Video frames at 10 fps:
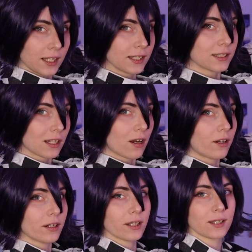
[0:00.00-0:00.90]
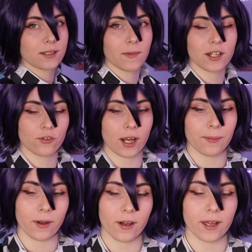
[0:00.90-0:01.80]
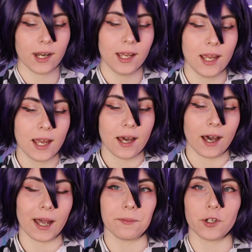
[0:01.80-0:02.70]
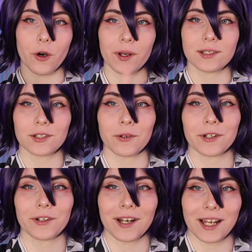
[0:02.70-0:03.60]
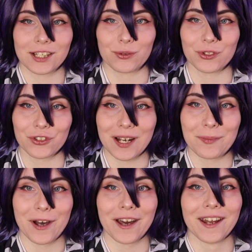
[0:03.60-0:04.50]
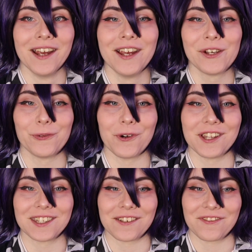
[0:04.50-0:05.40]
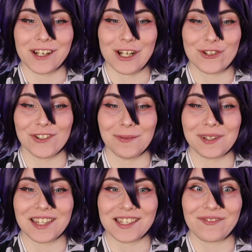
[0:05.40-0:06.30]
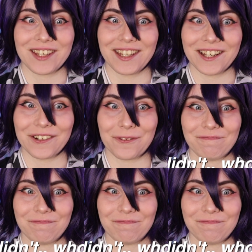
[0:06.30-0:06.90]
this tall is my tripod. I'm going to order an actual tripod once I finish filming this video.